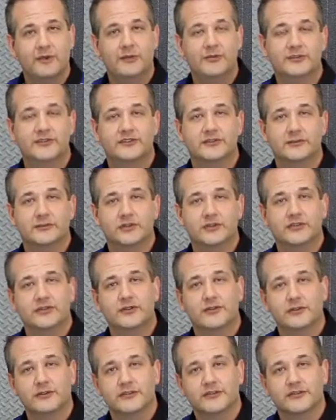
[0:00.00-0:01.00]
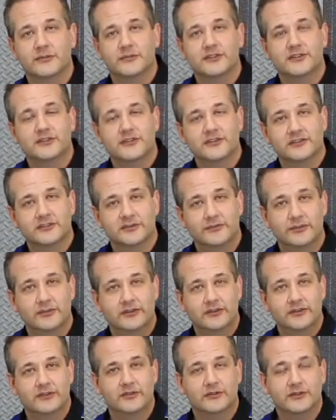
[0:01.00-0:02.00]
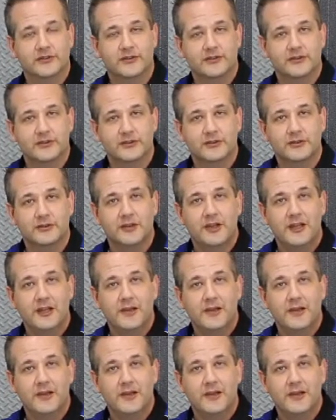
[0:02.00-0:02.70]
them up with some more tools from the Sears Blue Tool crew.